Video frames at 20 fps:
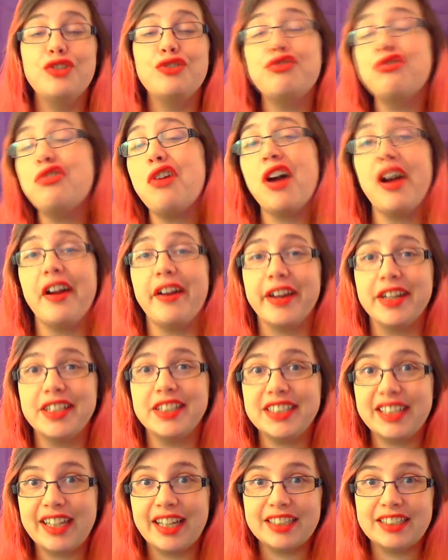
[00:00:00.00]
trying
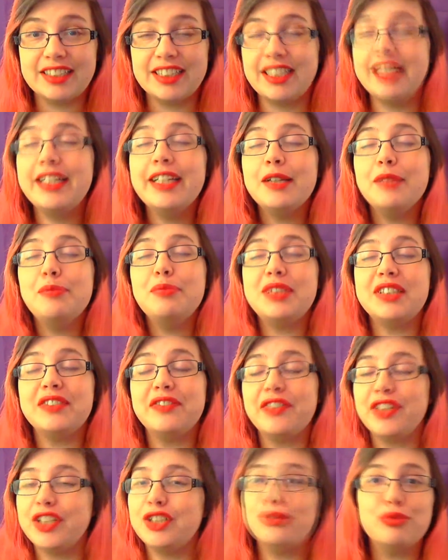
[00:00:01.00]
to catch a glimpse
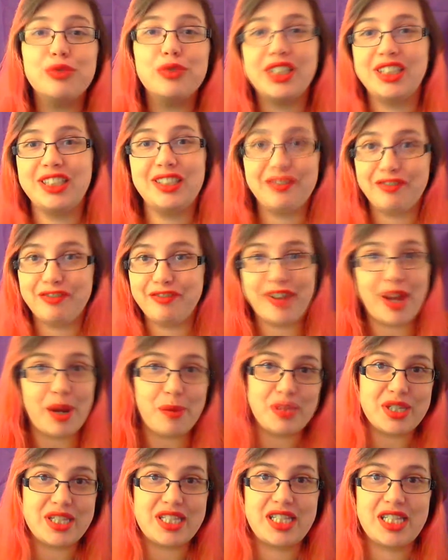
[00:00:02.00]
of these rich and
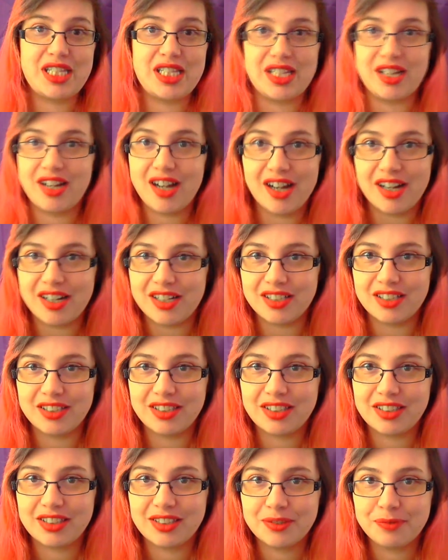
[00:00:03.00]
famous
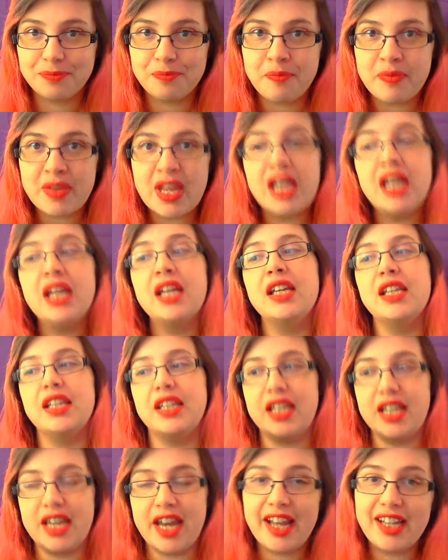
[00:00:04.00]
stars.
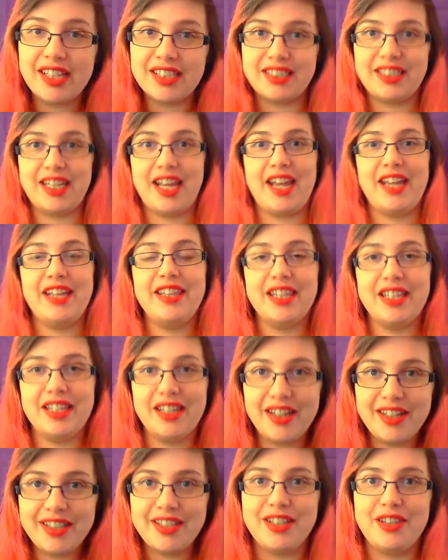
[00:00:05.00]
The next day, the
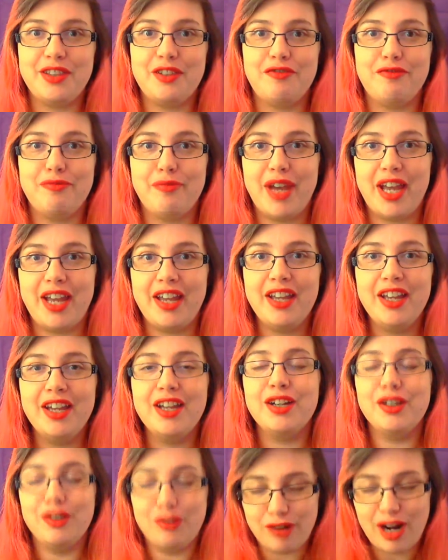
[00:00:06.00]
19th of May,
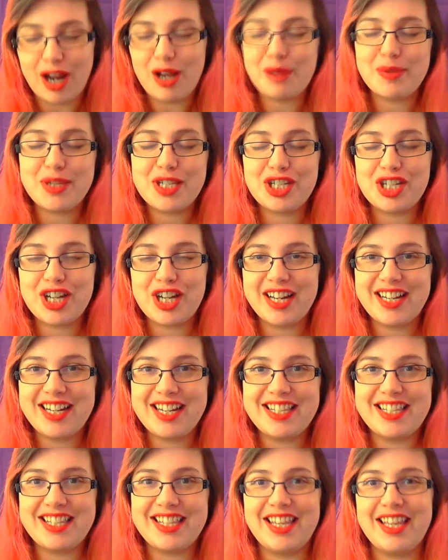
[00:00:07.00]
Grauman's
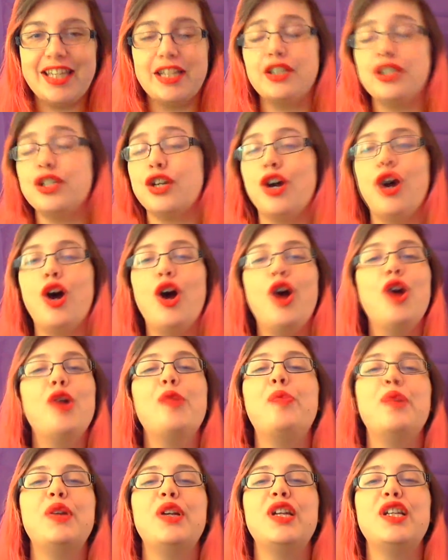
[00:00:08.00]
Chinese Theatre
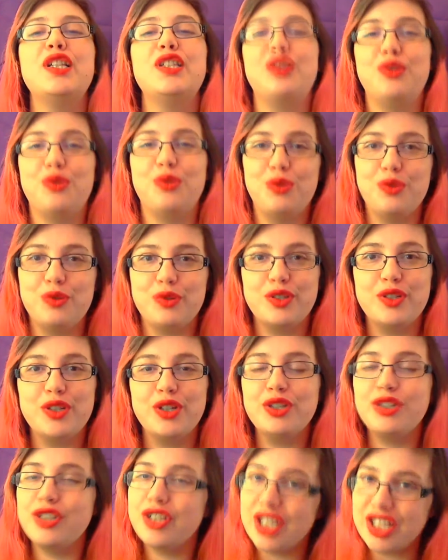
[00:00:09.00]
opened its doors
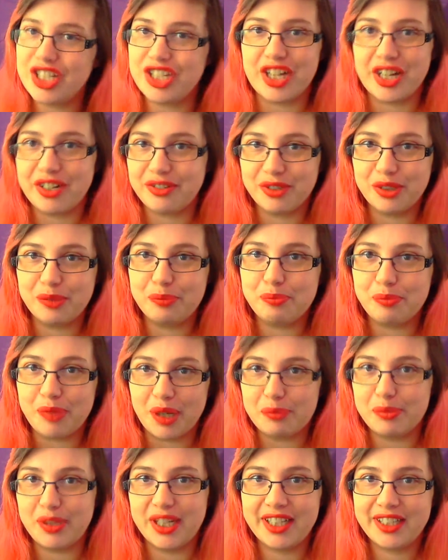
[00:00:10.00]
to the general
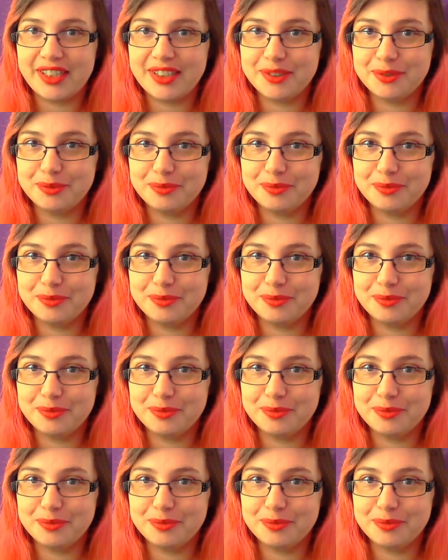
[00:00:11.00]
public.